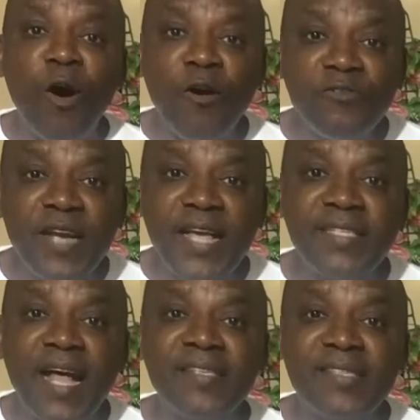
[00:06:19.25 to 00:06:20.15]

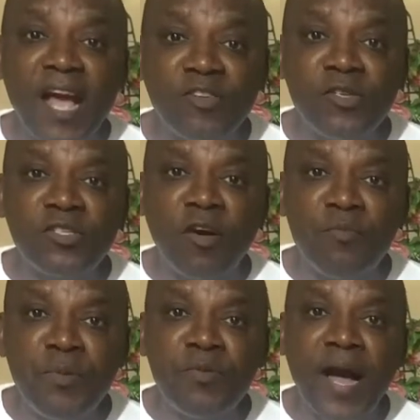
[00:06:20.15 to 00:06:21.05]
hundreds and thousands
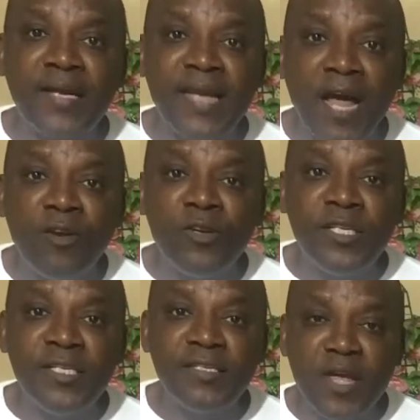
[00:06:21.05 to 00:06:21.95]
of people are
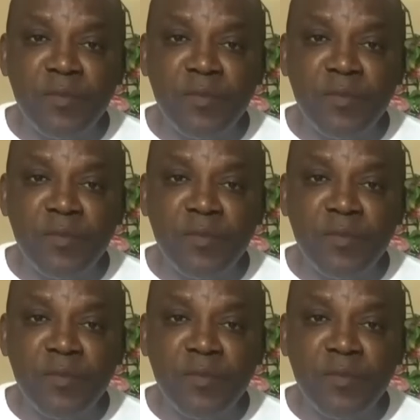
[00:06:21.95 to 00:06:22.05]
downloading?